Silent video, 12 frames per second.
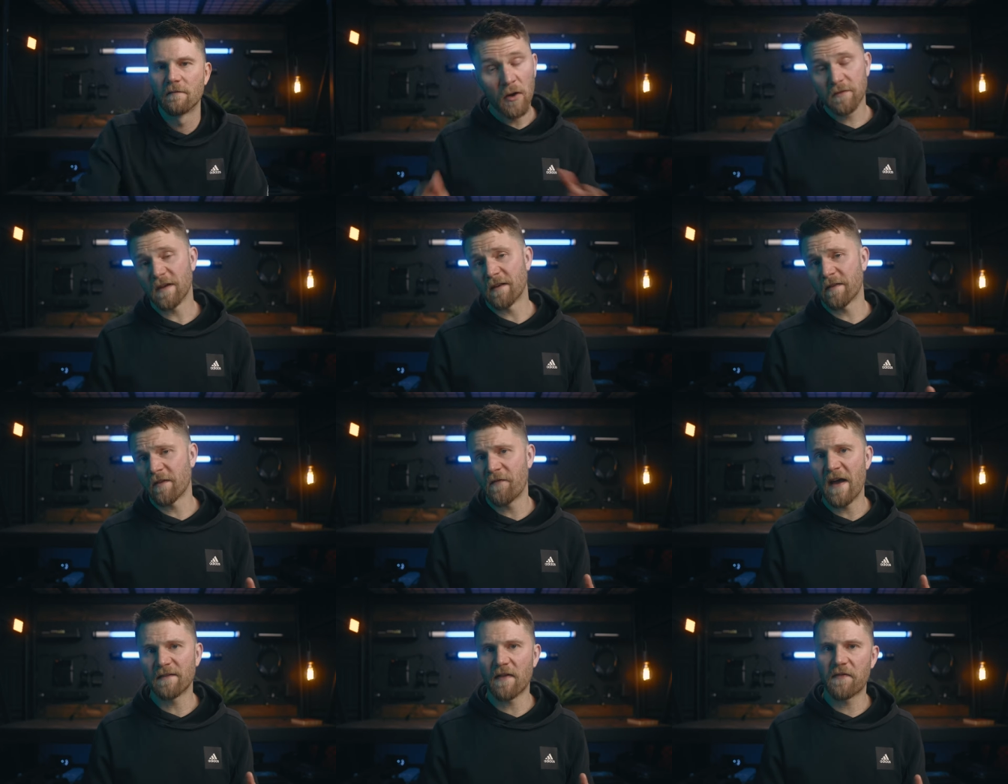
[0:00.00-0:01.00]
Outside of the
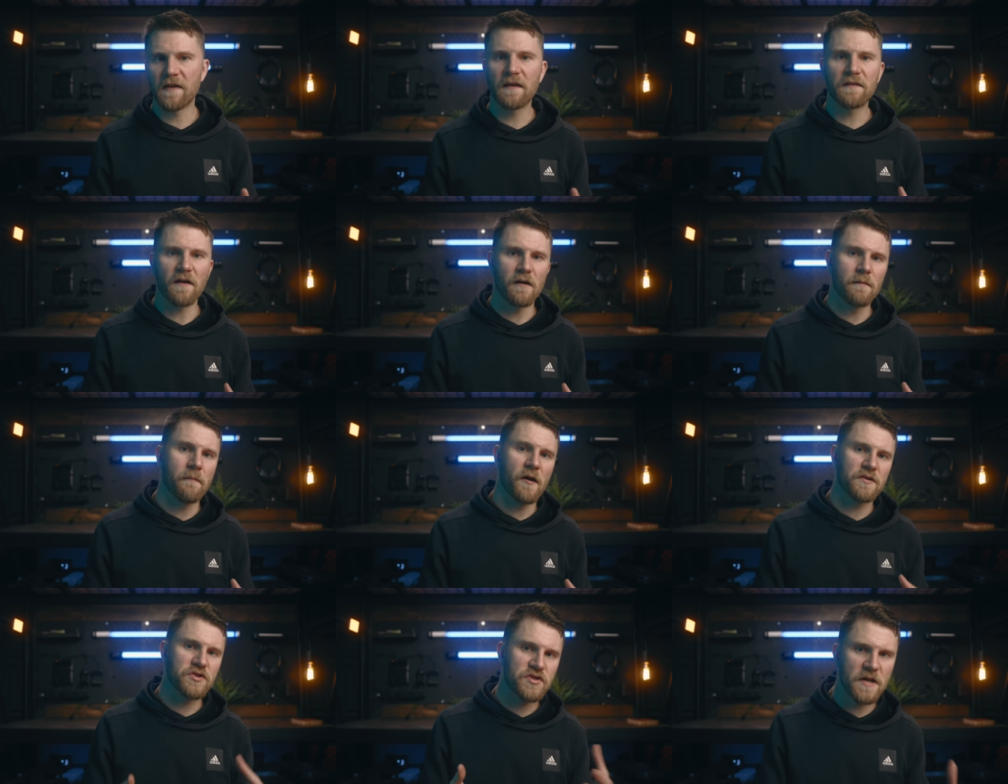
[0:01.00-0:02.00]
fact that these are
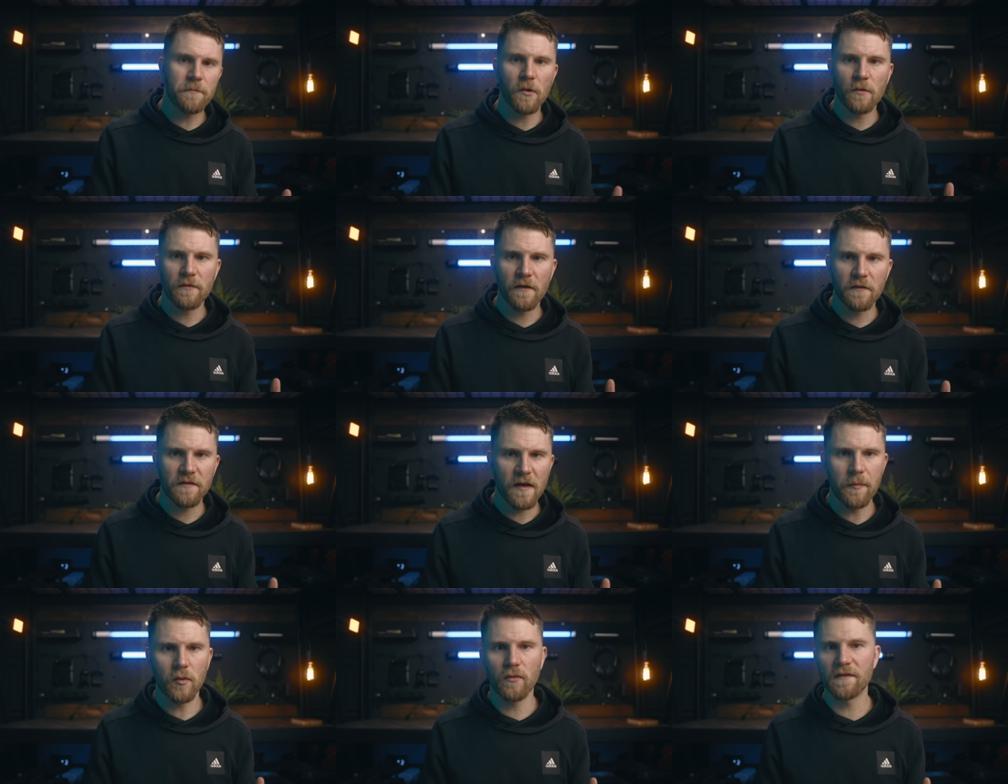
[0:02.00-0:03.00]
much cheaper, there's a
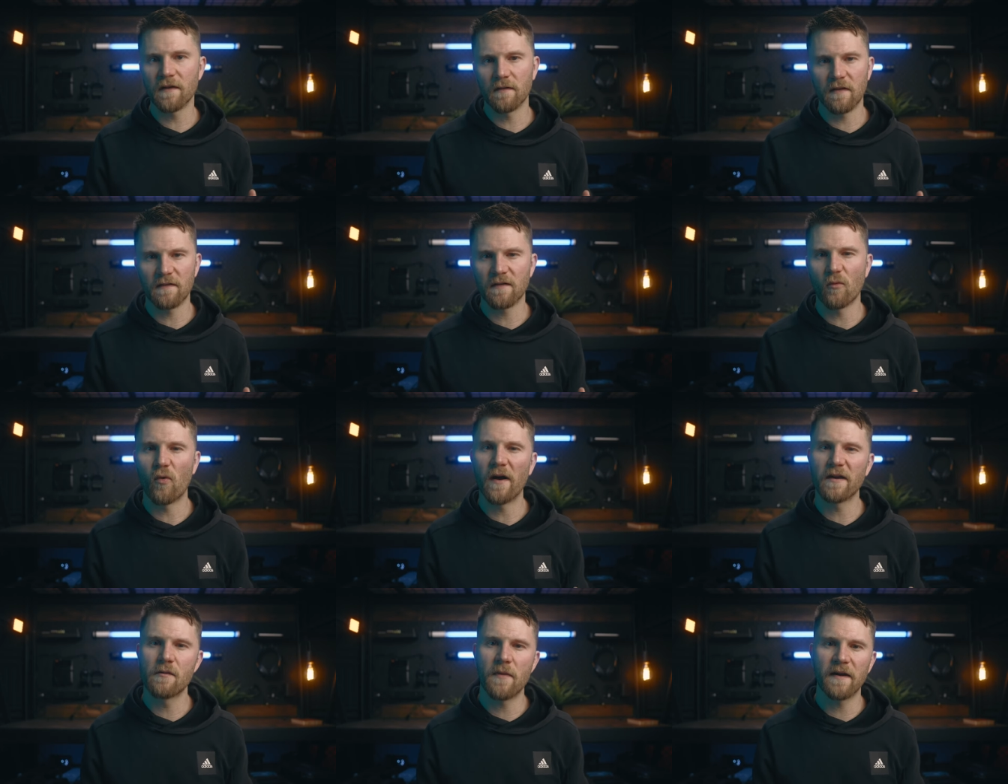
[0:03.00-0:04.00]
couple of reasons as to why
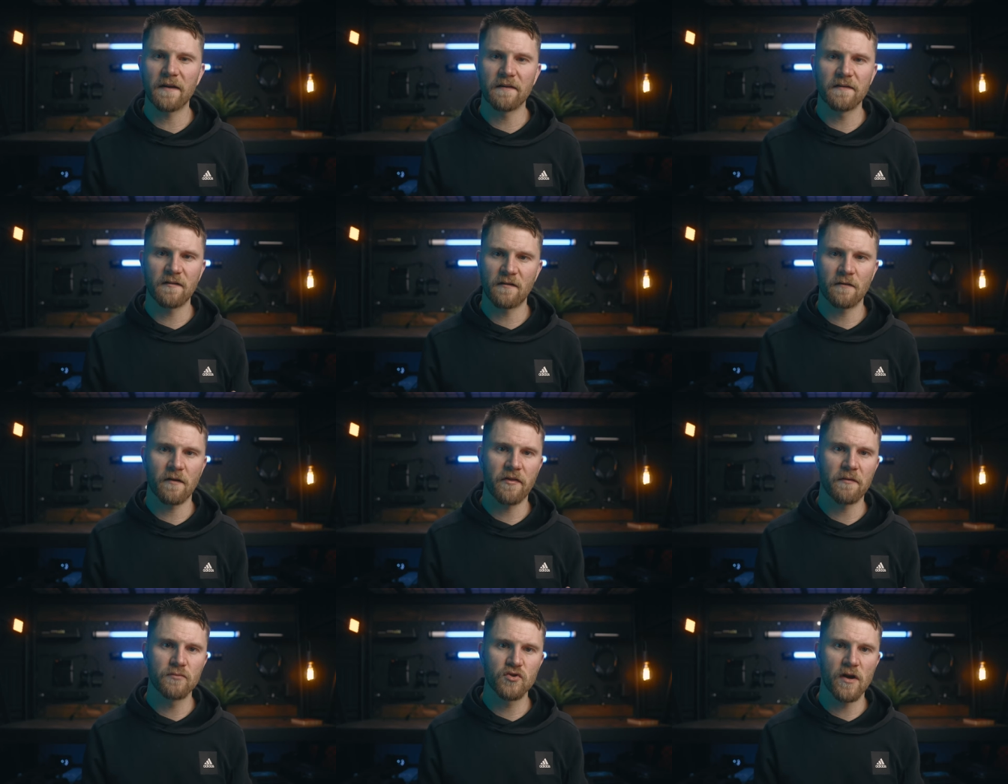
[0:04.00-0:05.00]
you might consider a
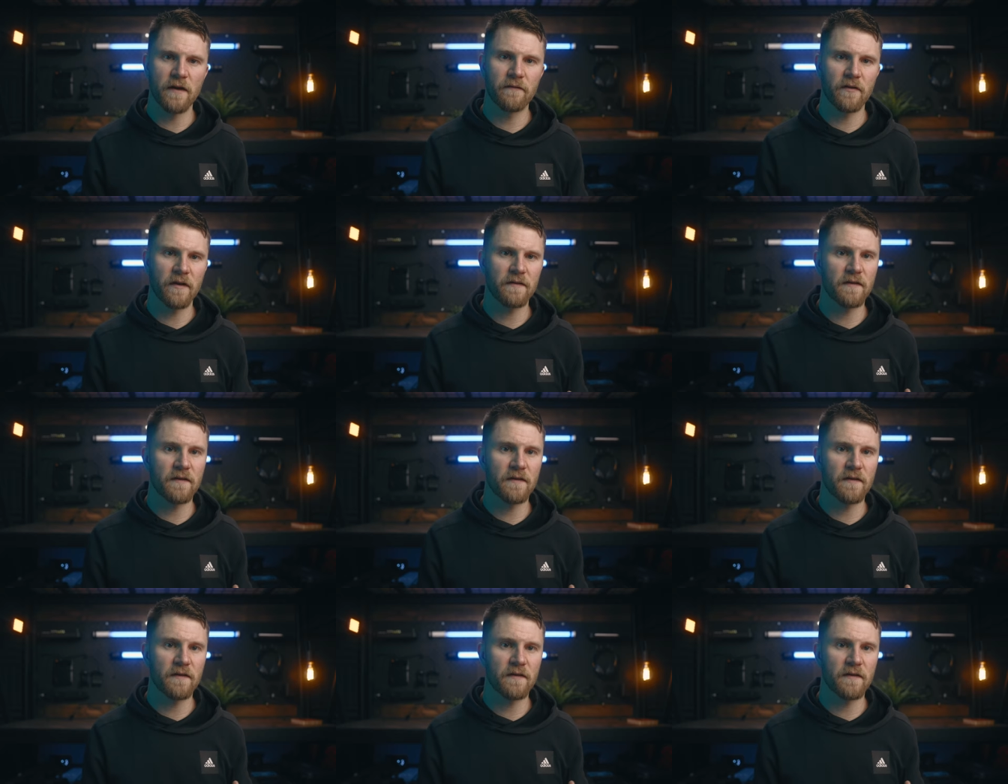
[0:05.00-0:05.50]
thumb drive like